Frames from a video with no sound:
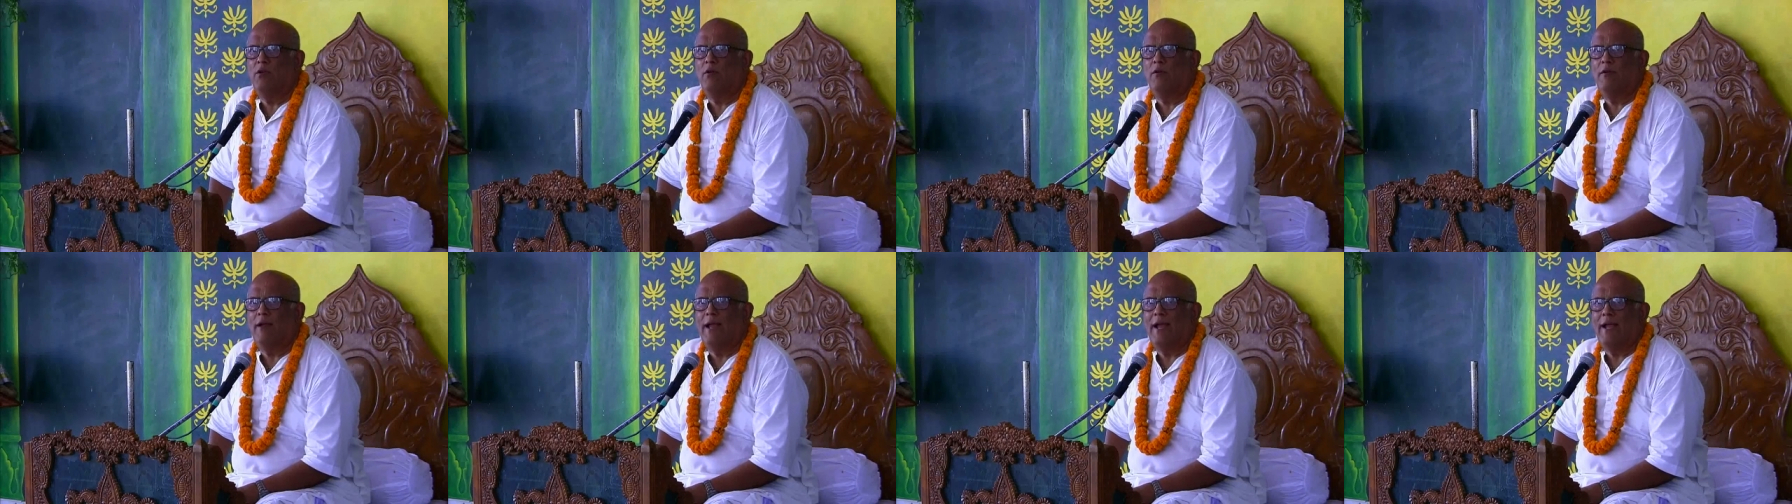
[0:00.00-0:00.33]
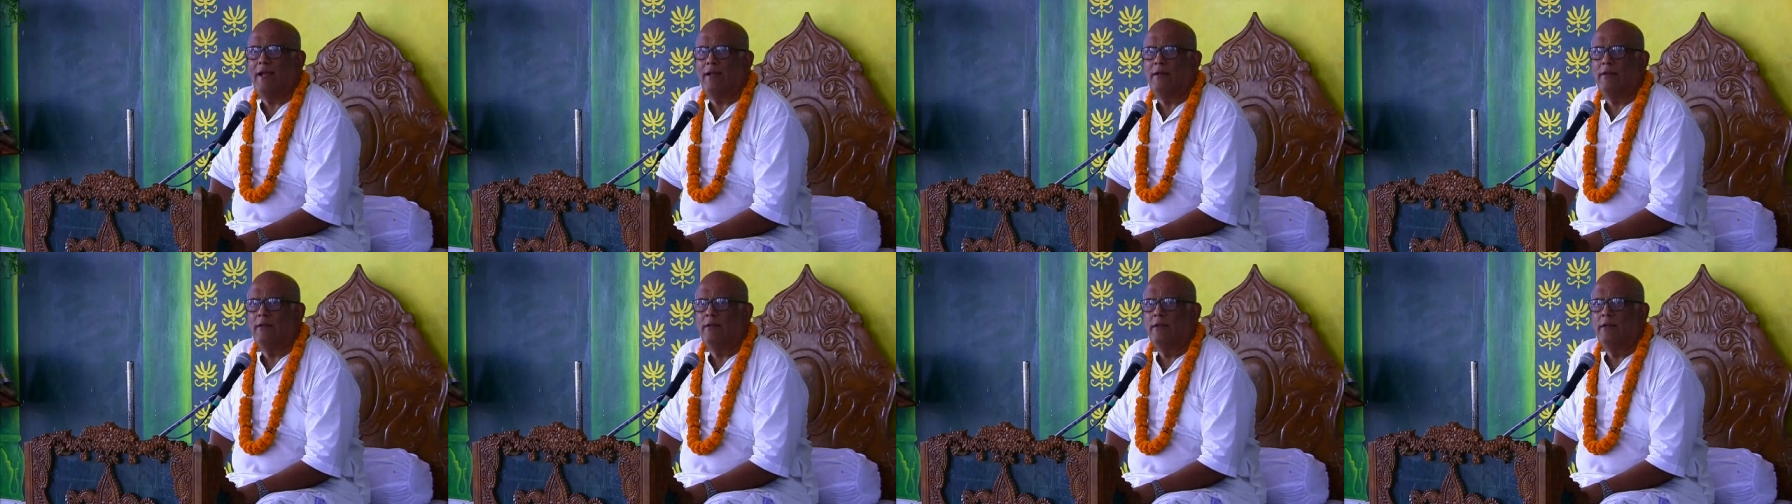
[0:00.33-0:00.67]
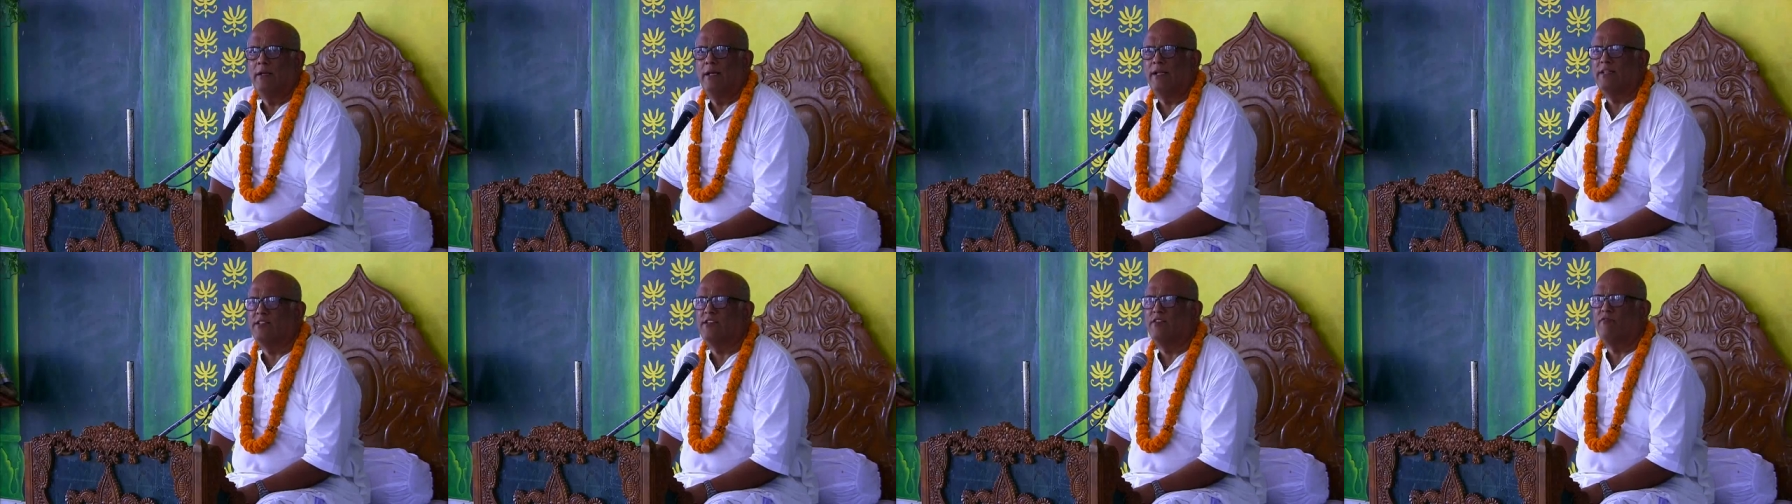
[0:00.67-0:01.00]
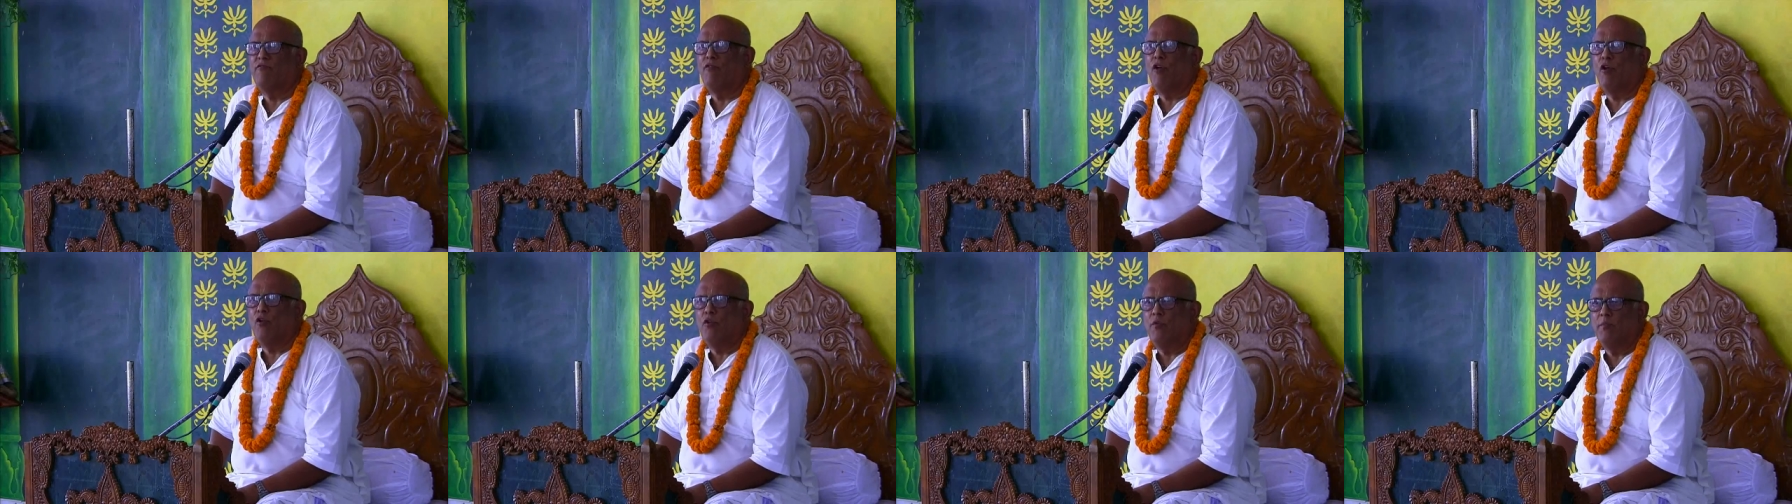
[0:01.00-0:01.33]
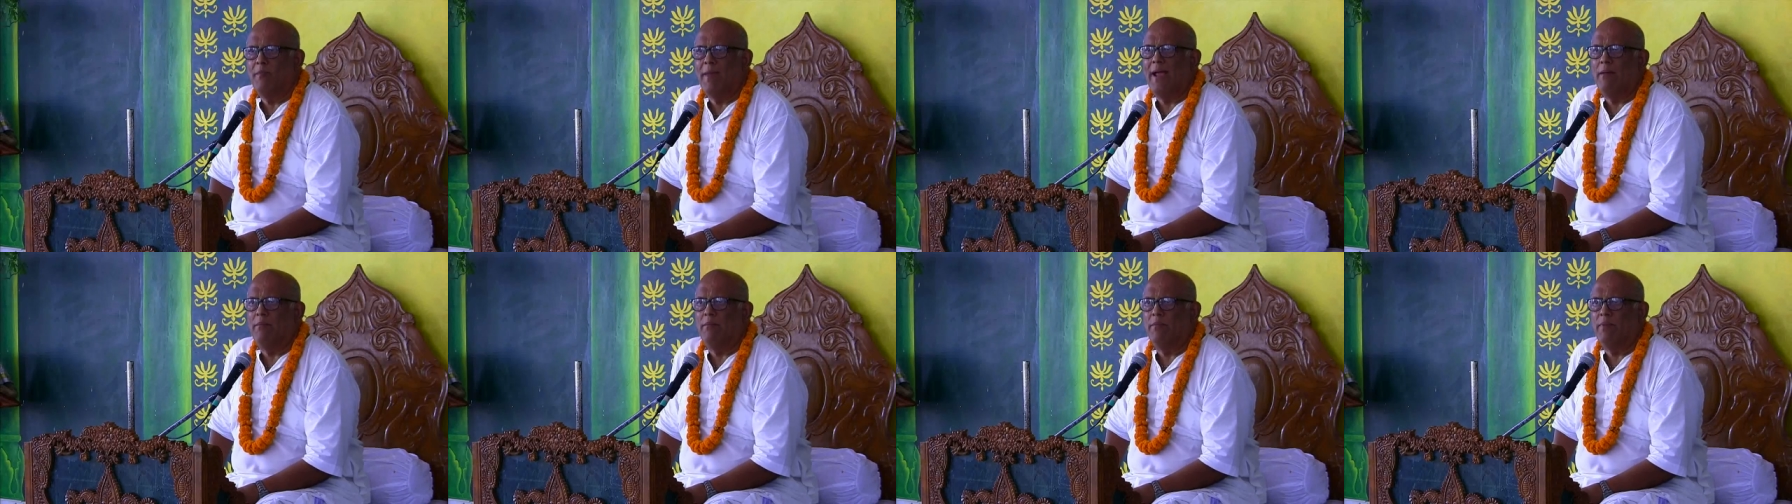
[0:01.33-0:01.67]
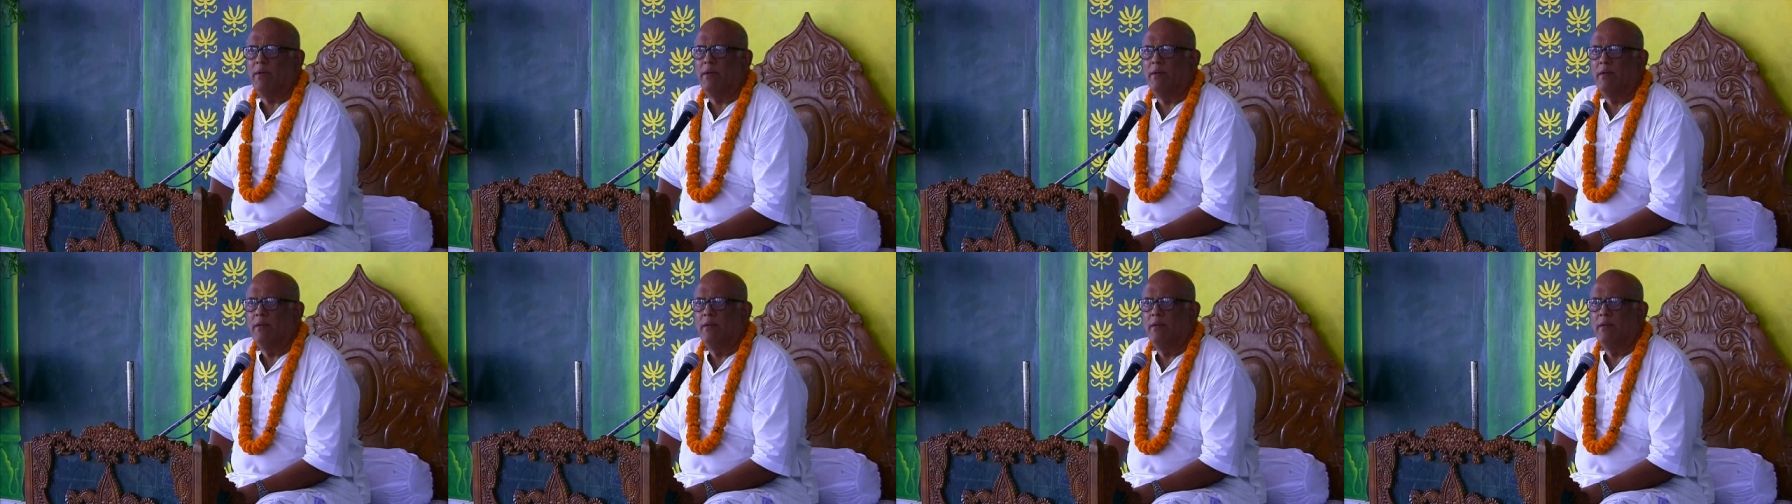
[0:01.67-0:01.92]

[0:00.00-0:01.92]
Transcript: you're at. It's a roadmap.